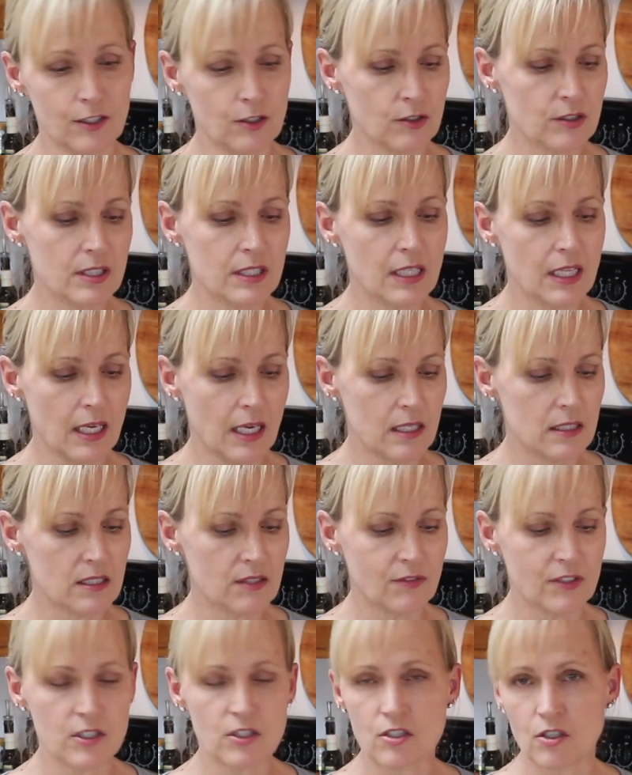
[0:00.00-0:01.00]
You'll see the ends
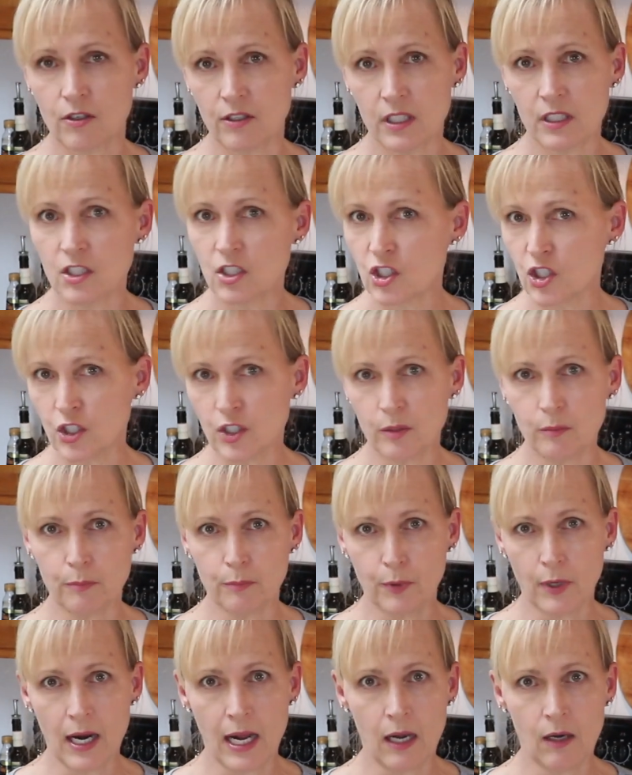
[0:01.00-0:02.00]
of it starting to turn
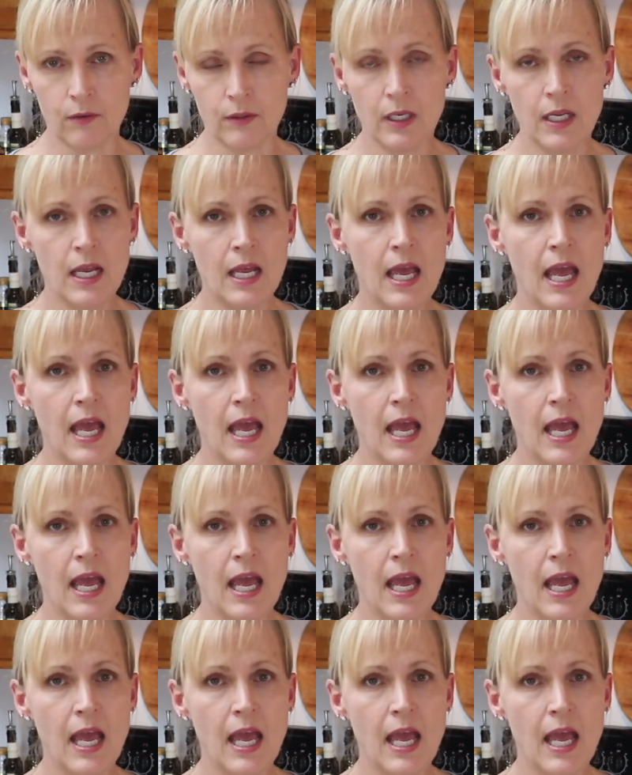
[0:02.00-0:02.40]
brown,